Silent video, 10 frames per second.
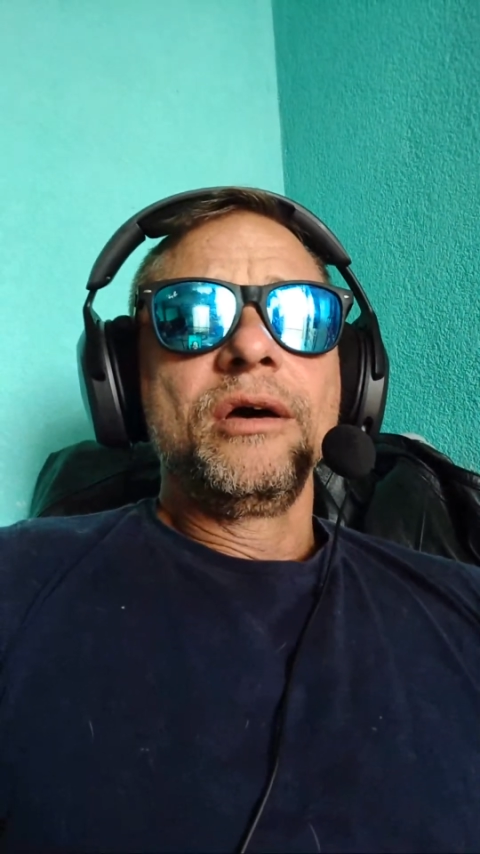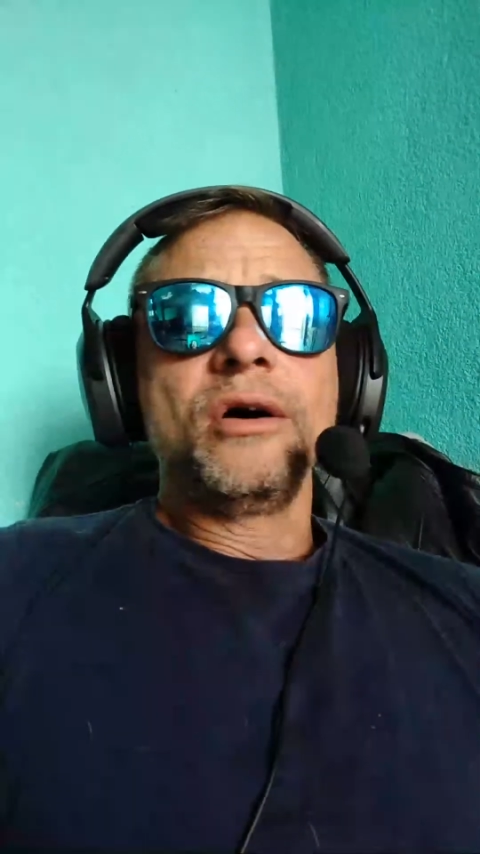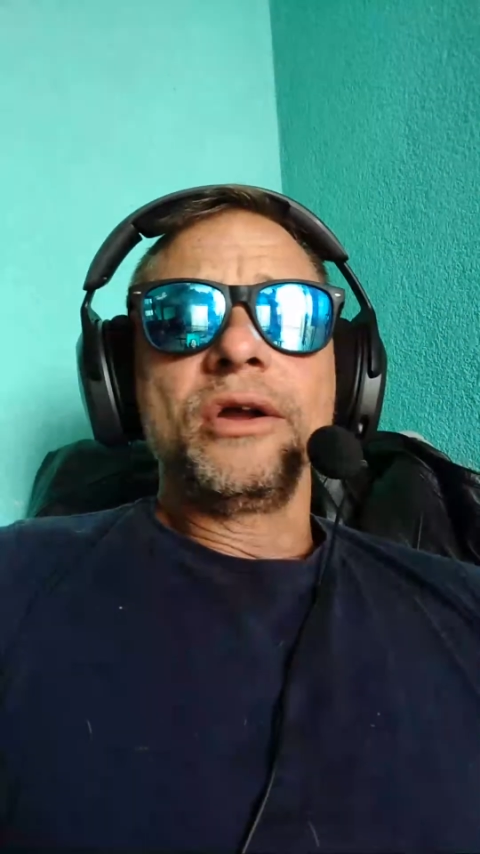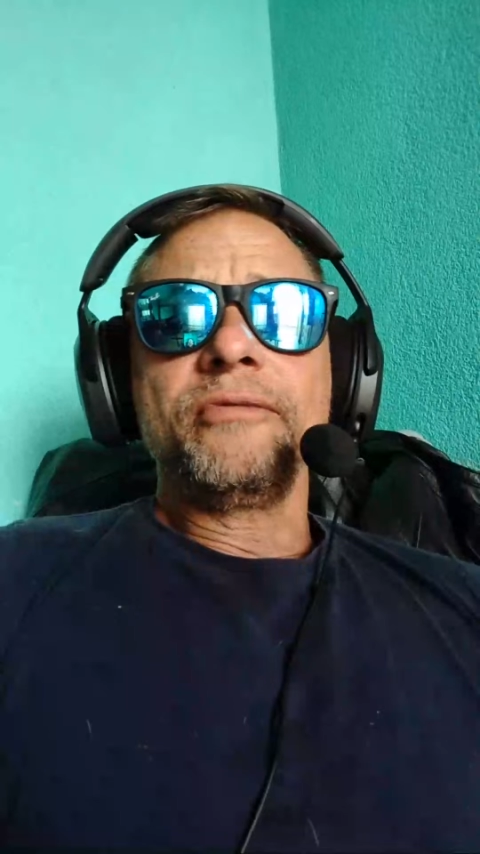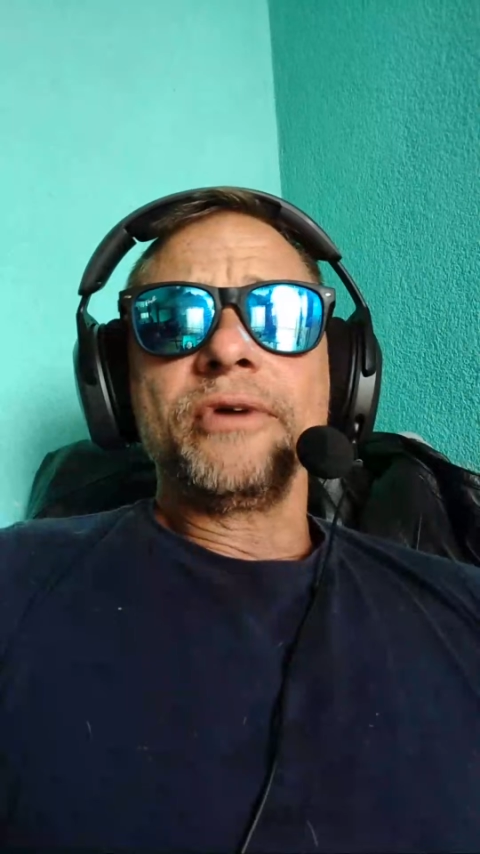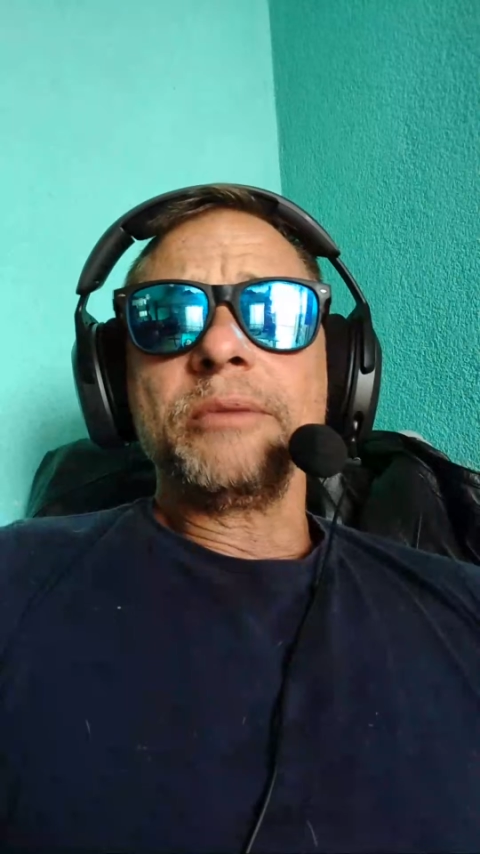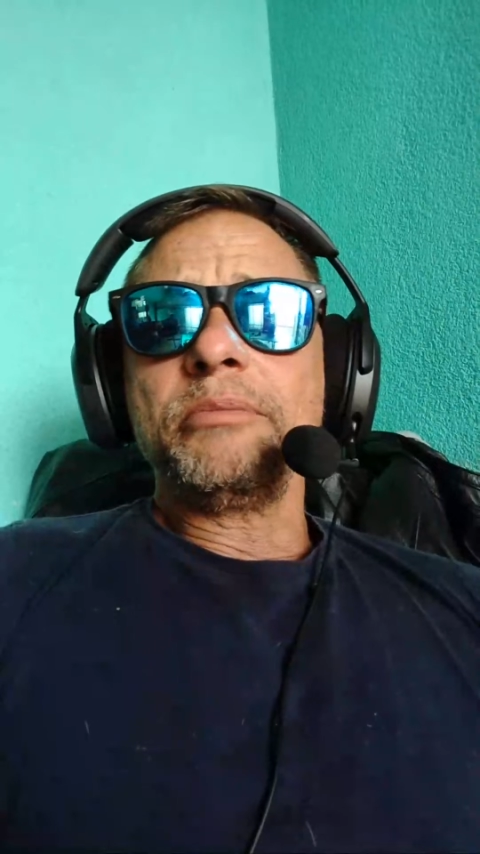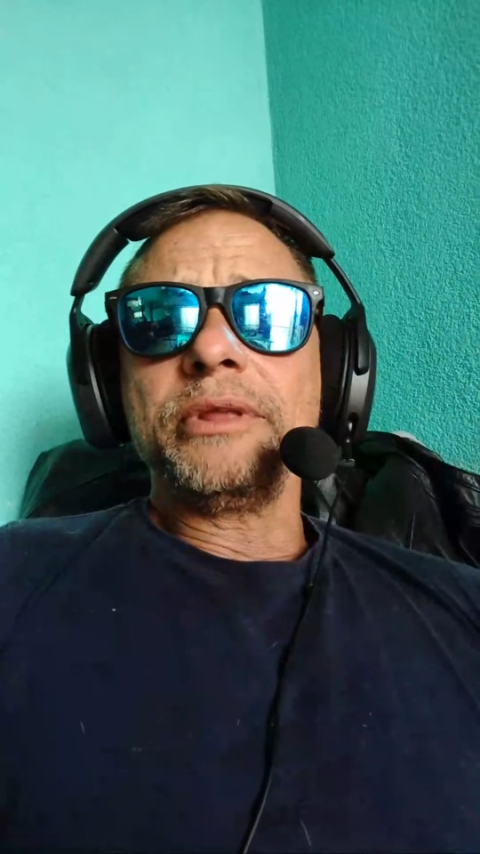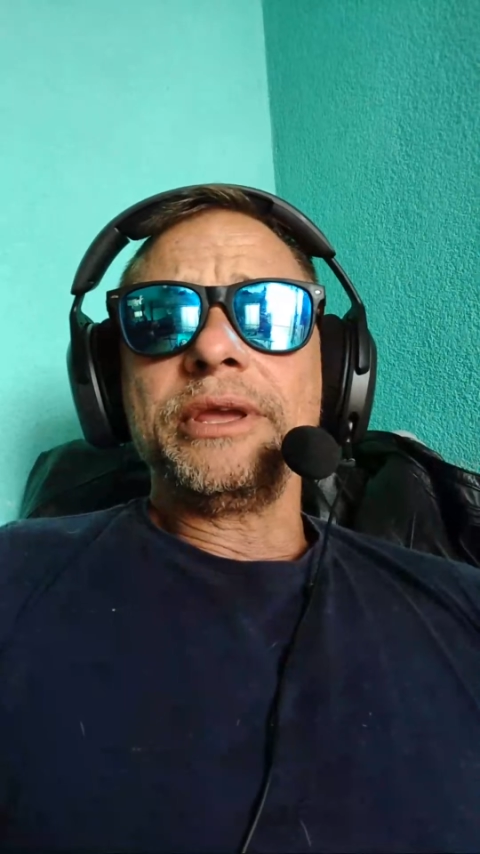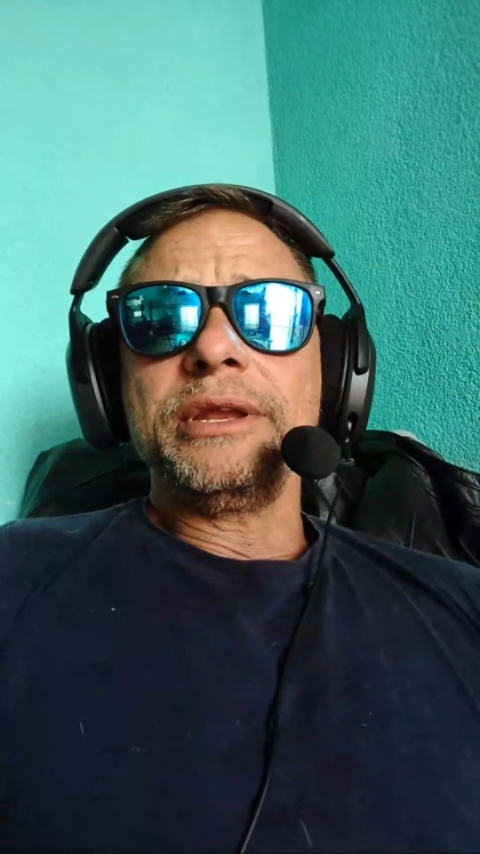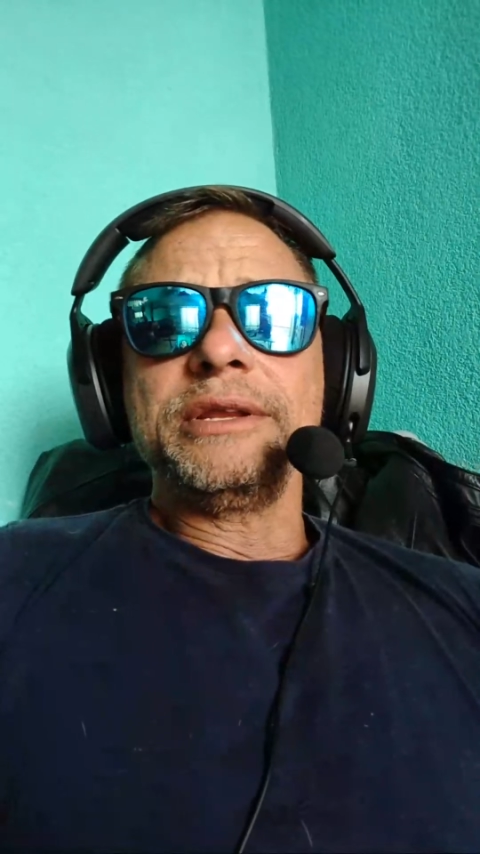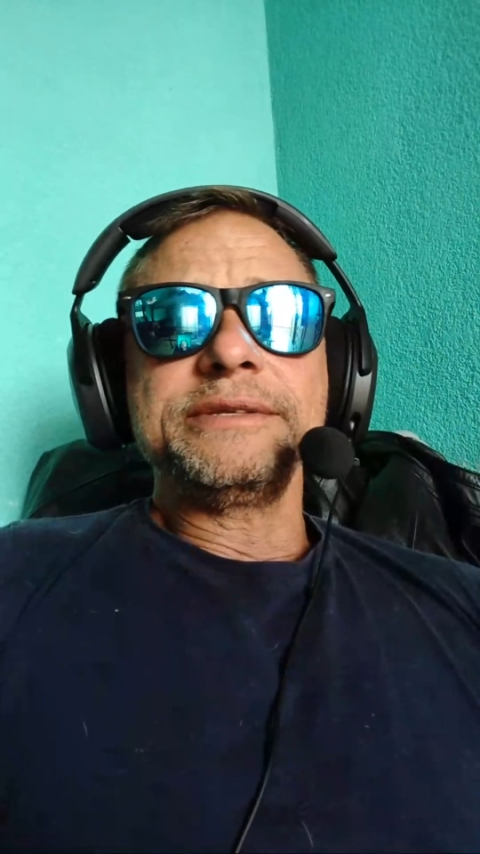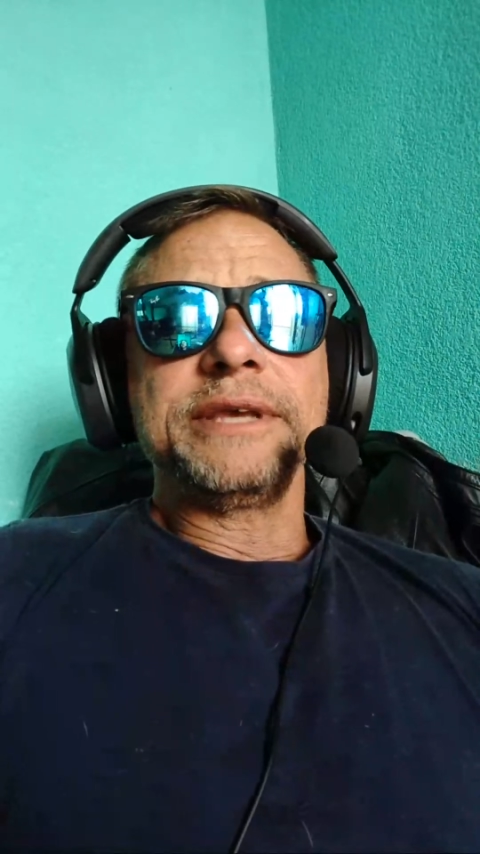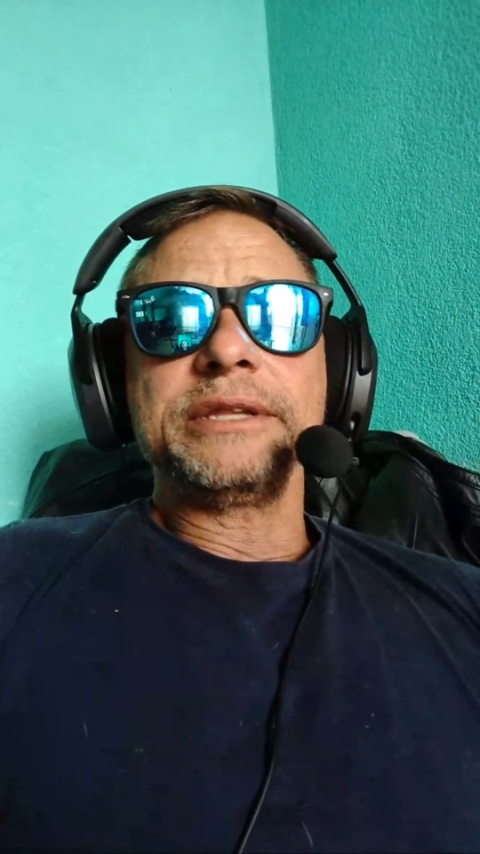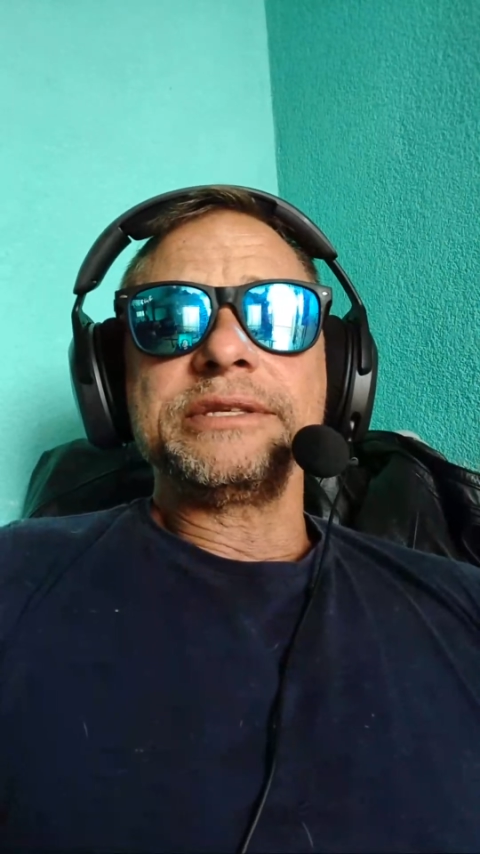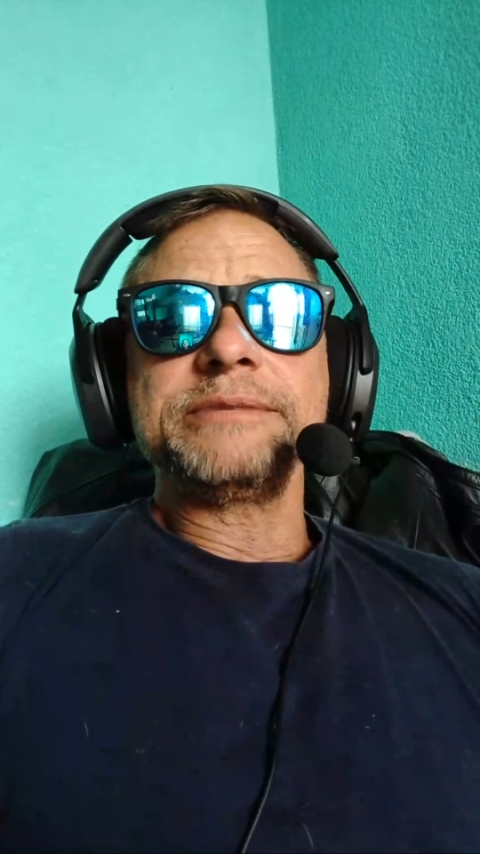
on a fucking plane, he's like,